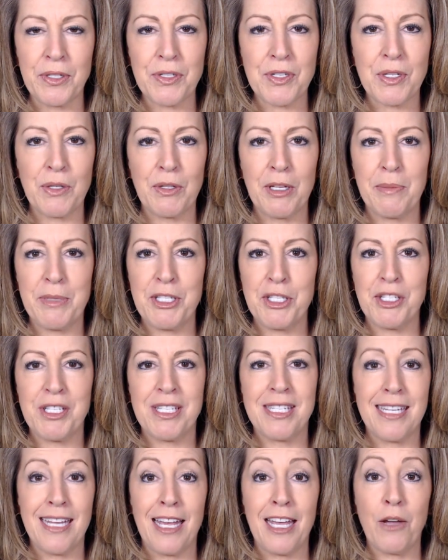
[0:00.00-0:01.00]
so let me just
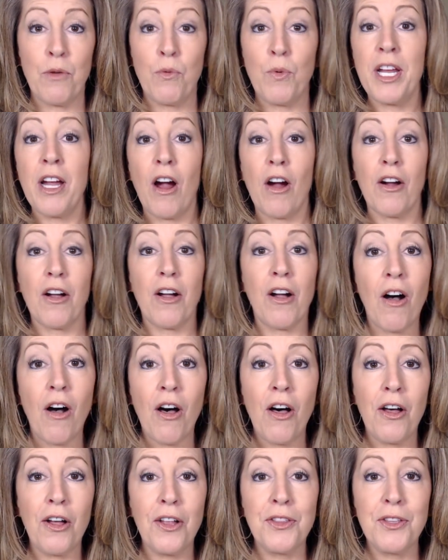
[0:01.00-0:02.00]
say we are
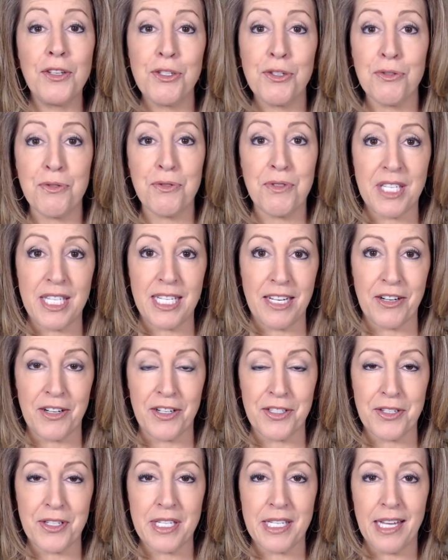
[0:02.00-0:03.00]
called the truth
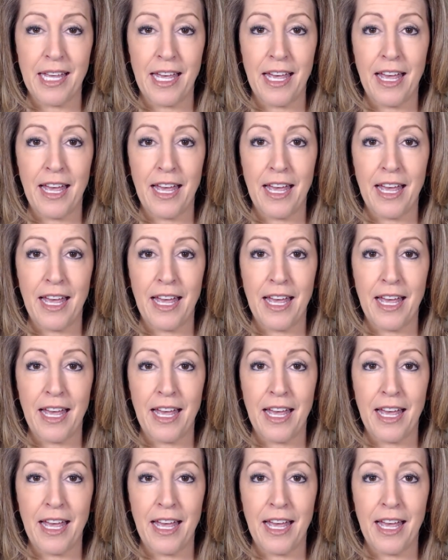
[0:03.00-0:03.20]
seekers,